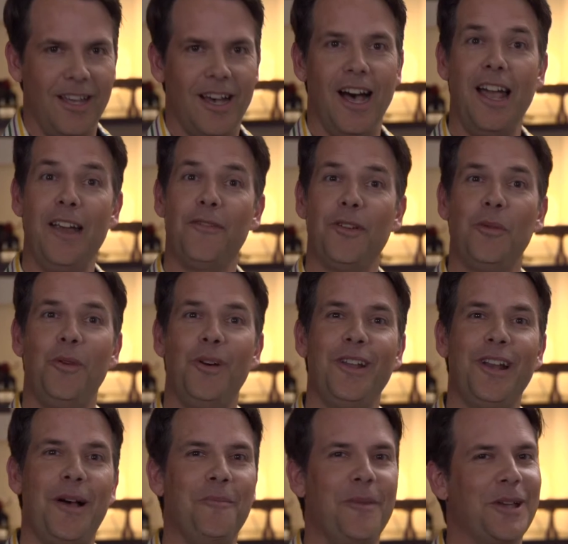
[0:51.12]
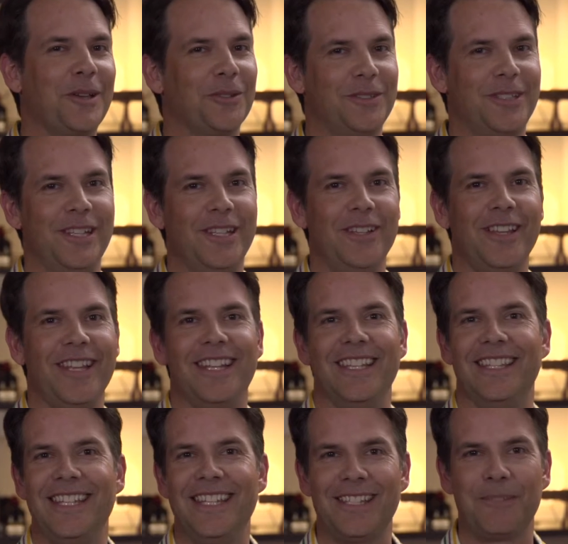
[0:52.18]
Hi everyone, I'm Michael Thiel, and
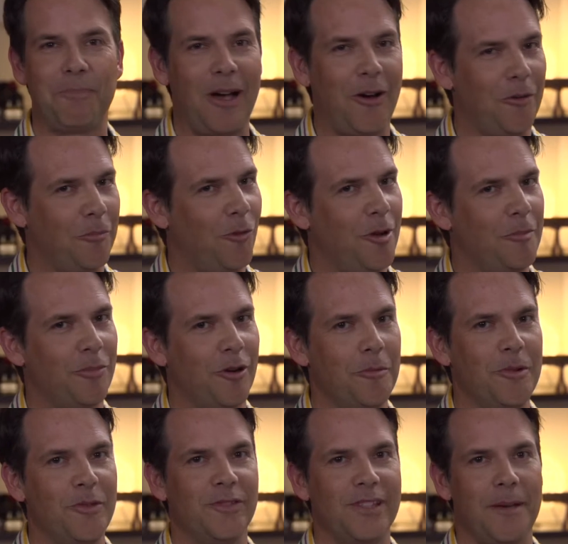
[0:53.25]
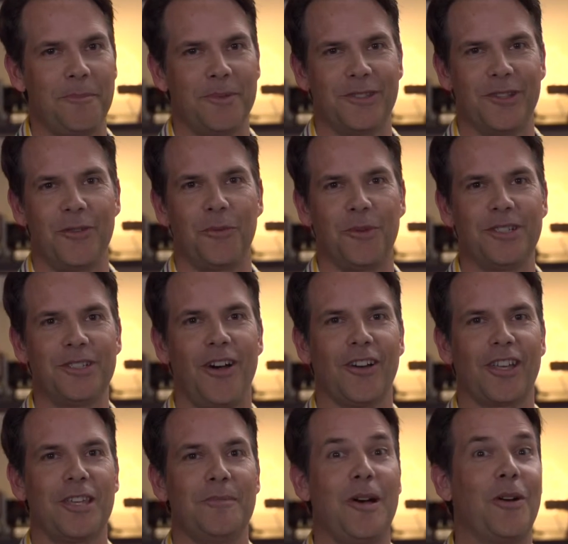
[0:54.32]
in this PowerPoint Pro Moves episode, we're
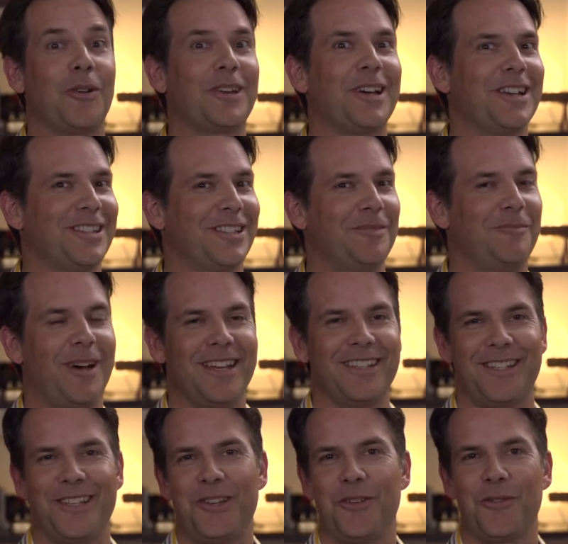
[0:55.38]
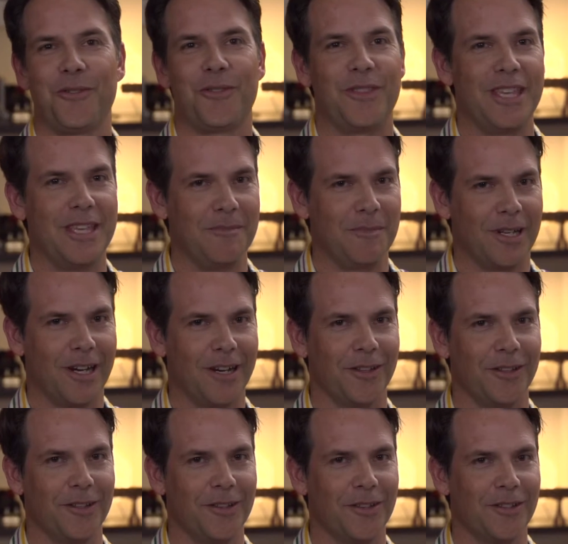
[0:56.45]
talking about customizing your theme
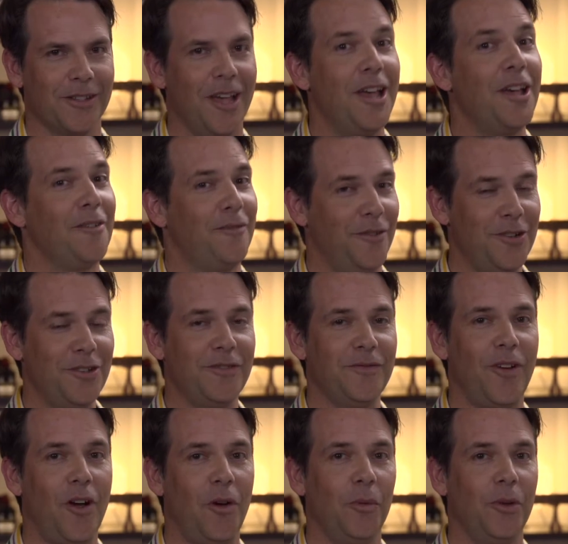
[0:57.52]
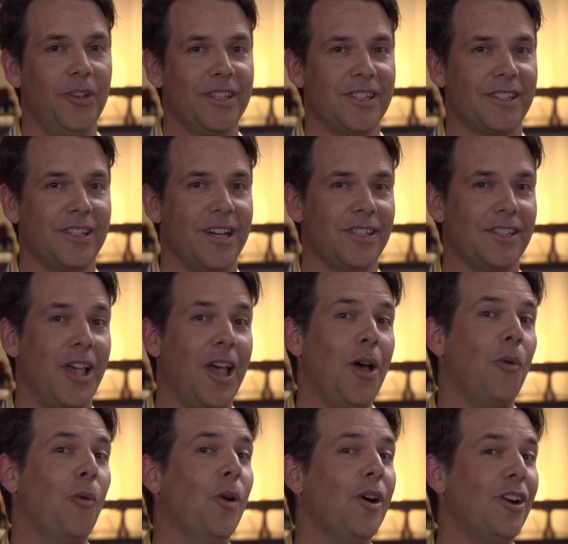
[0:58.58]
colors. First of all, we'll discuss
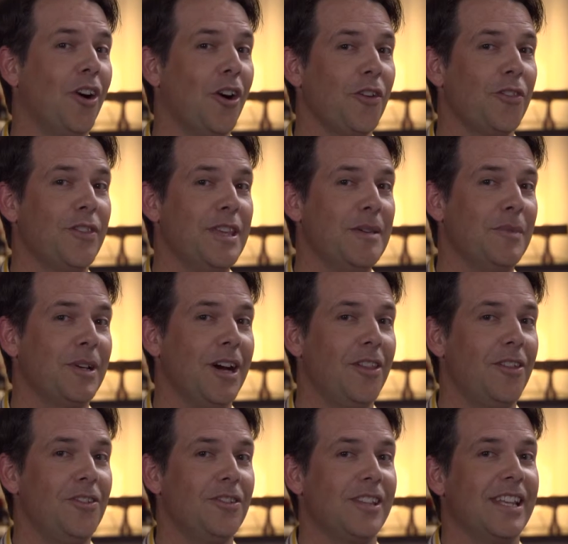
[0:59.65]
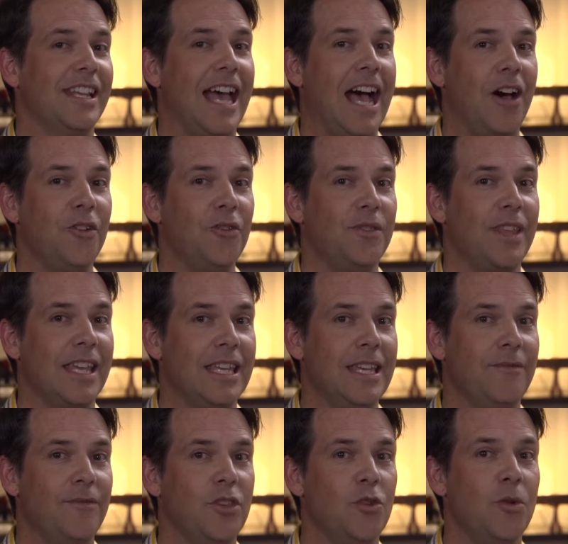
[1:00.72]
what are theme colors and how do they
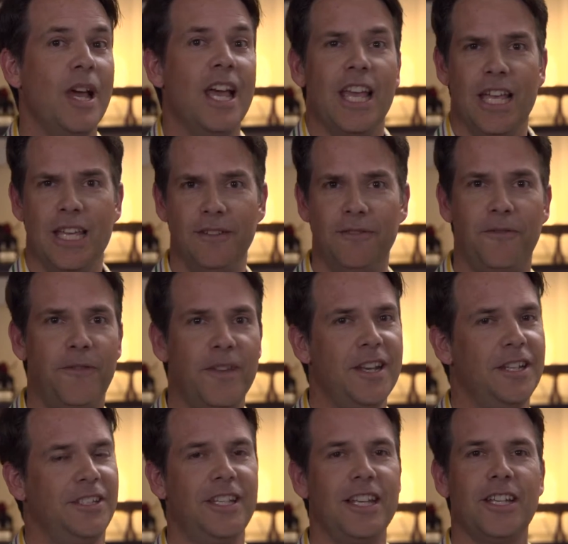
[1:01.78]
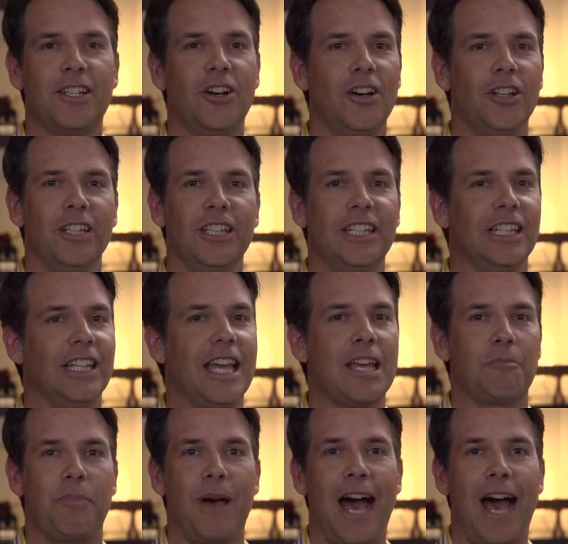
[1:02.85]
give you infinity gauntlet-like